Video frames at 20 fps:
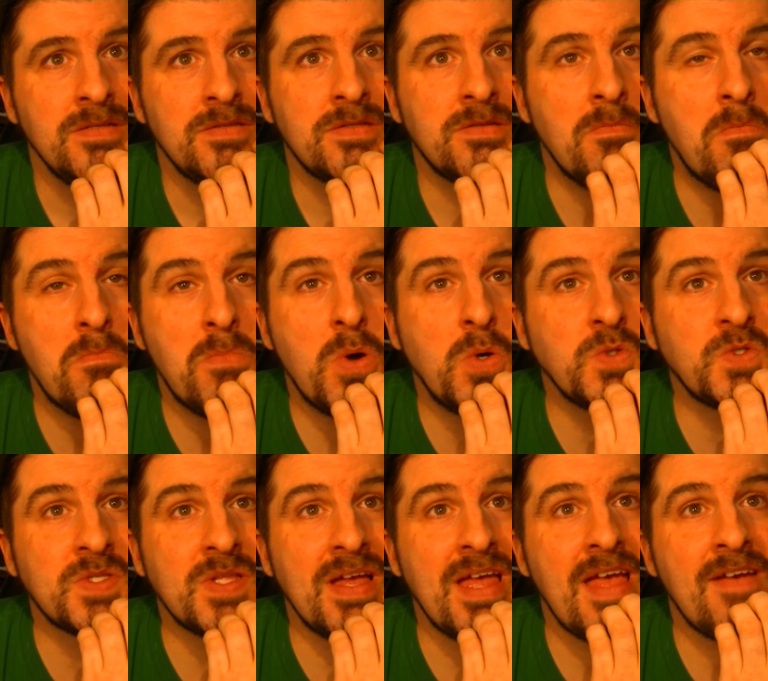the
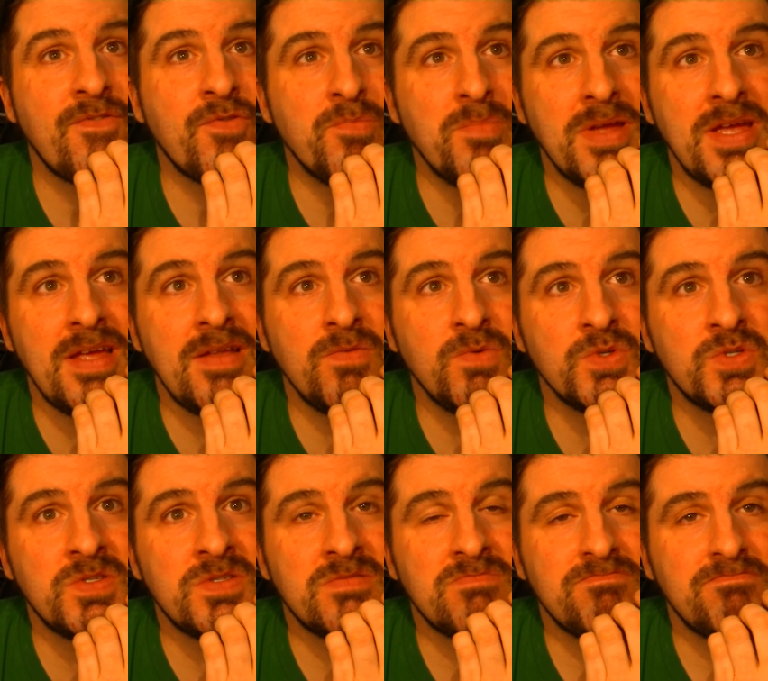most I ever made
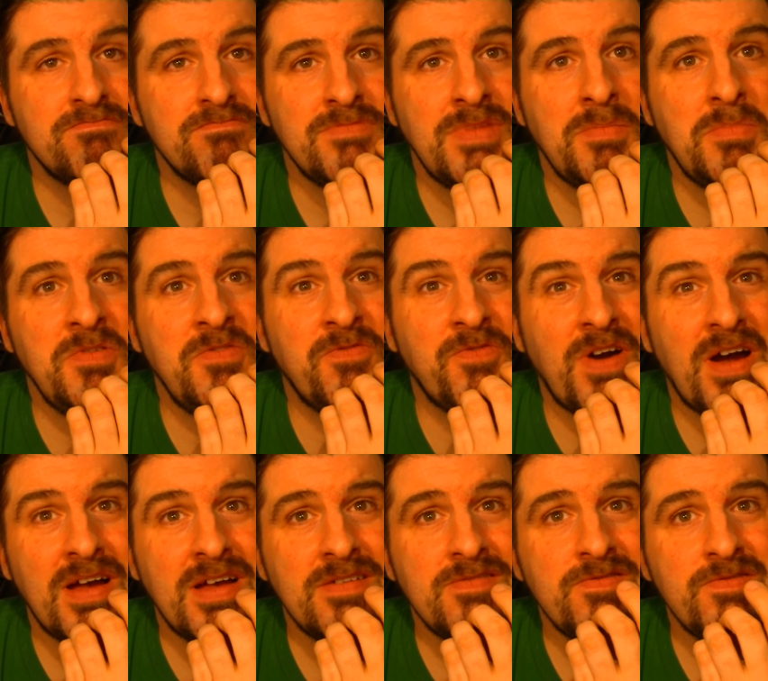was maybe
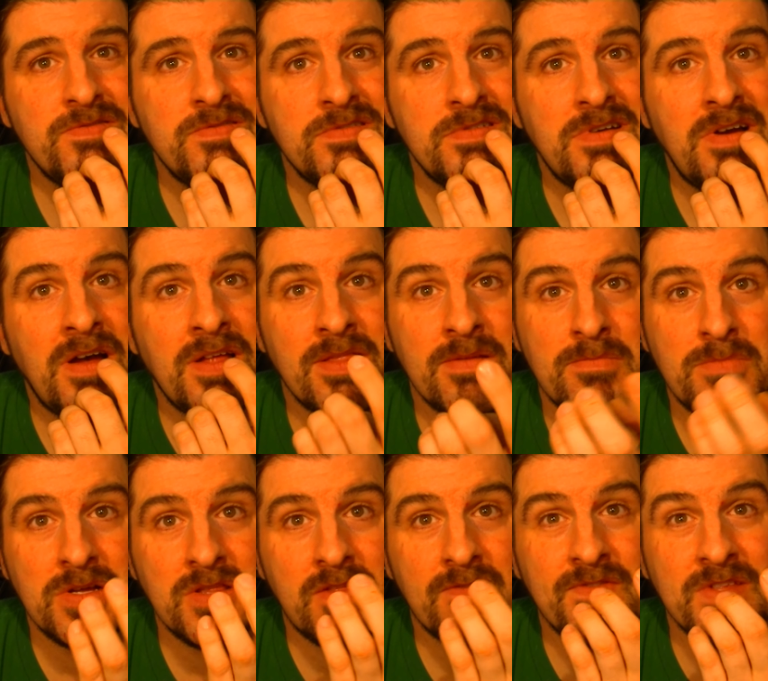five on the
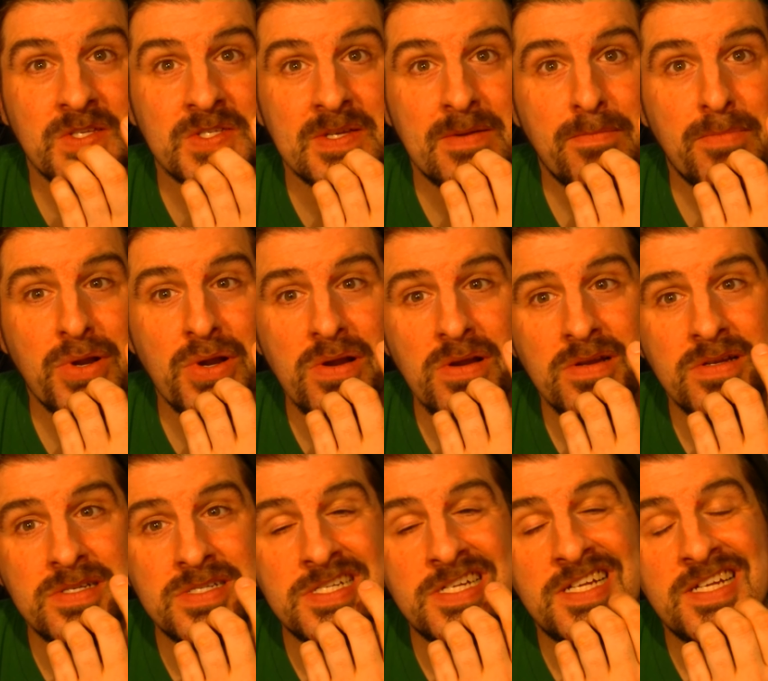month of December.
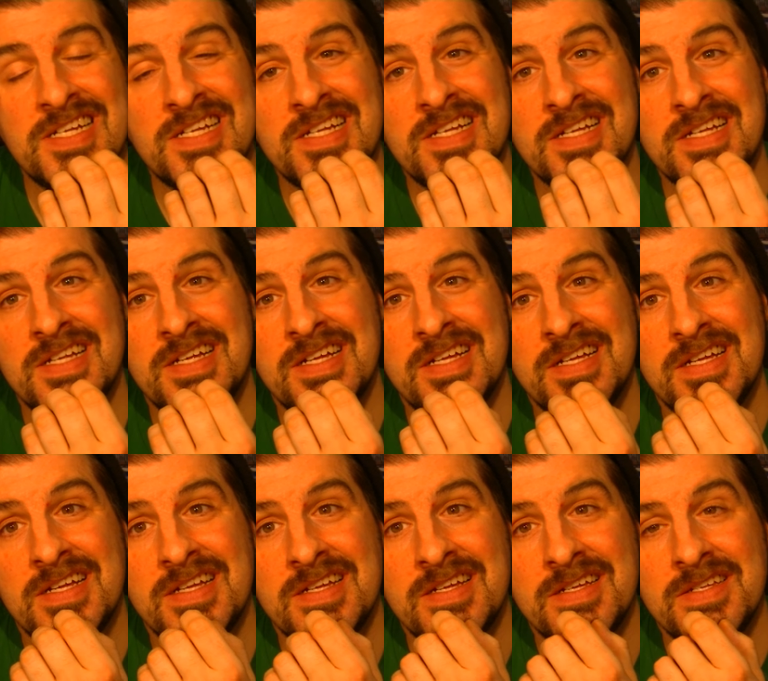
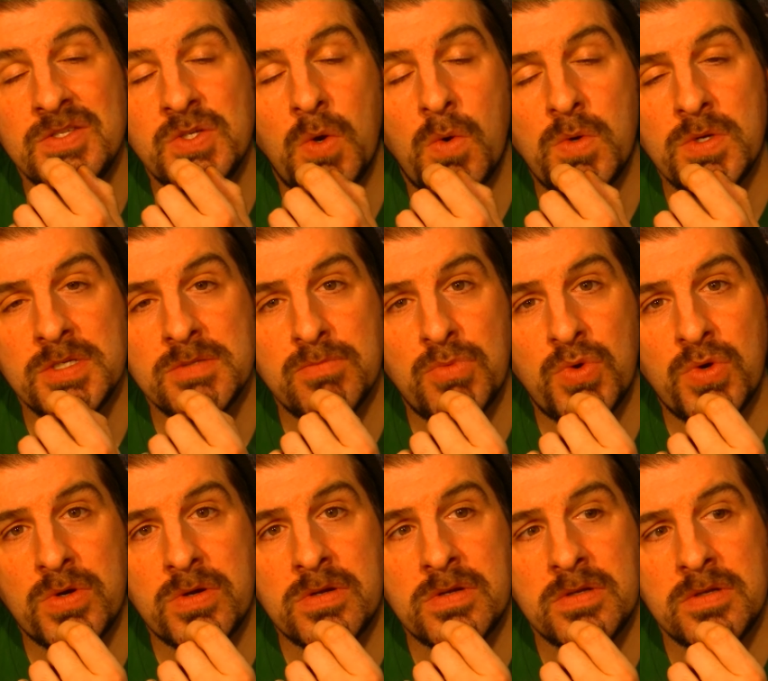It's always
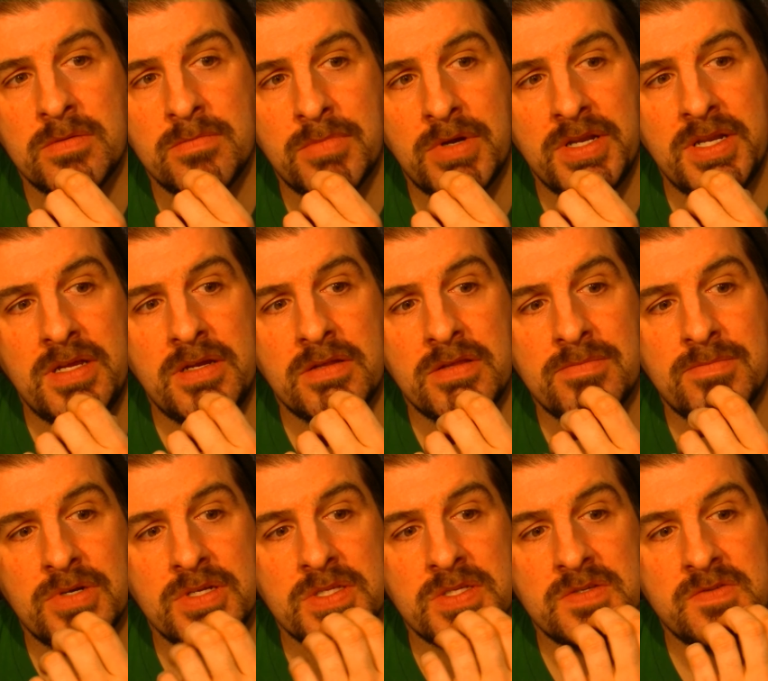more money on the
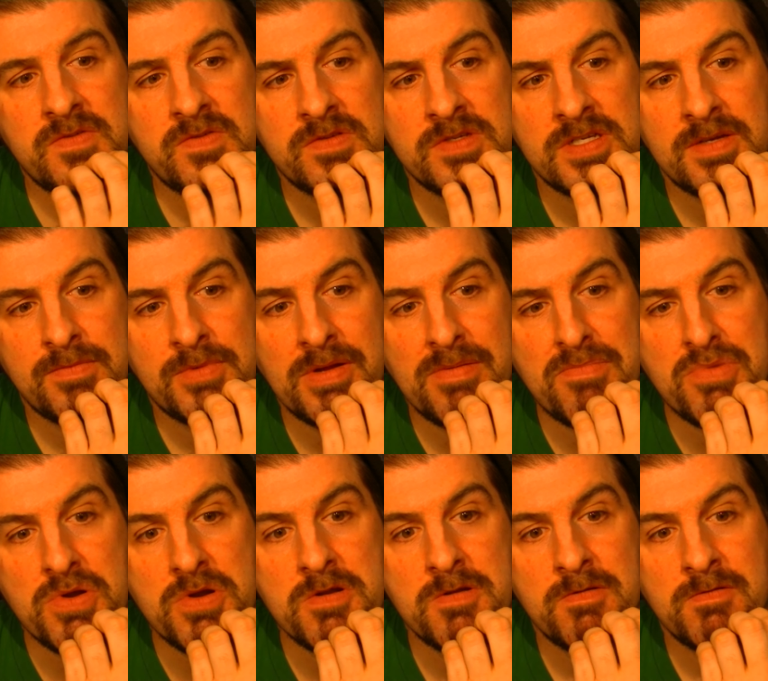month of
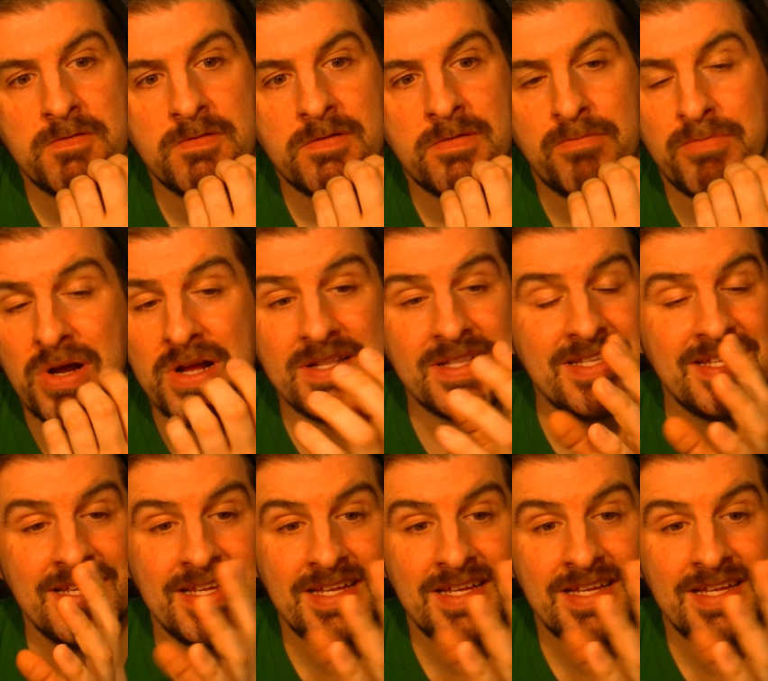September. But